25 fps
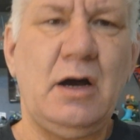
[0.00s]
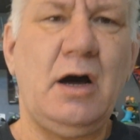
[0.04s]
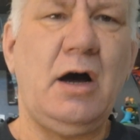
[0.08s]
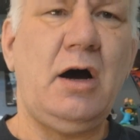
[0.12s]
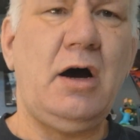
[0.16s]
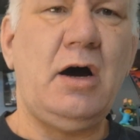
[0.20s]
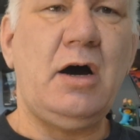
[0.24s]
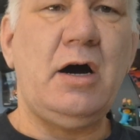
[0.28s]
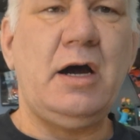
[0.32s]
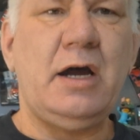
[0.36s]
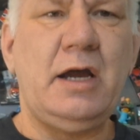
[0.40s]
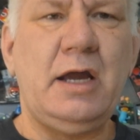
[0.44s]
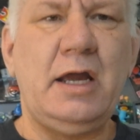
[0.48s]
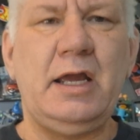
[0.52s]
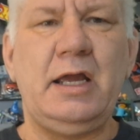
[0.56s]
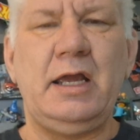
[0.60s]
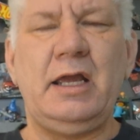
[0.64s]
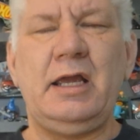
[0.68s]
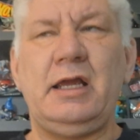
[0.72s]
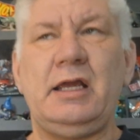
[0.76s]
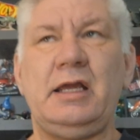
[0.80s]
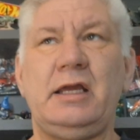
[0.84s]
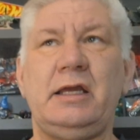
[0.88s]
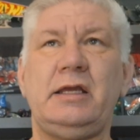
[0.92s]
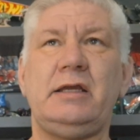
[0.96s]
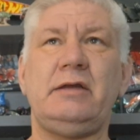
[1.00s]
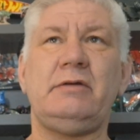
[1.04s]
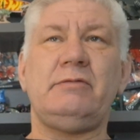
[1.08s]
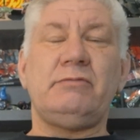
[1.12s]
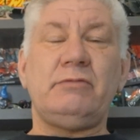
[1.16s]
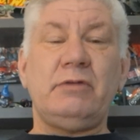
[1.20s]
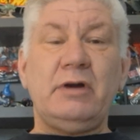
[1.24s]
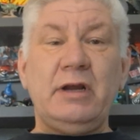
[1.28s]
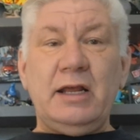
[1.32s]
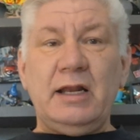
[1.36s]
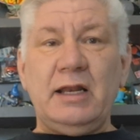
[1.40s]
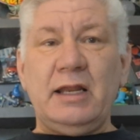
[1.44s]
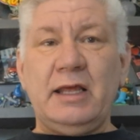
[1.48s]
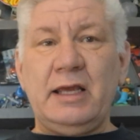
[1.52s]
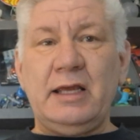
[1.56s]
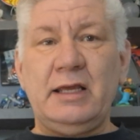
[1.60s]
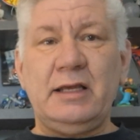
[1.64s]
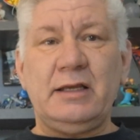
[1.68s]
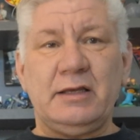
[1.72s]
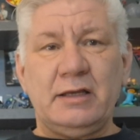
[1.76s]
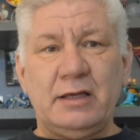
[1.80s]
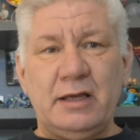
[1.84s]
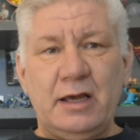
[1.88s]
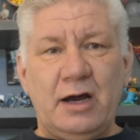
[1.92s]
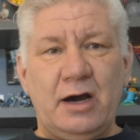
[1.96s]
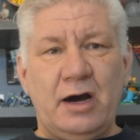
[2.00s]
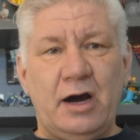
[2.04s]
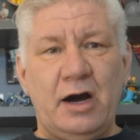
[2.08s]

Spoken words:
I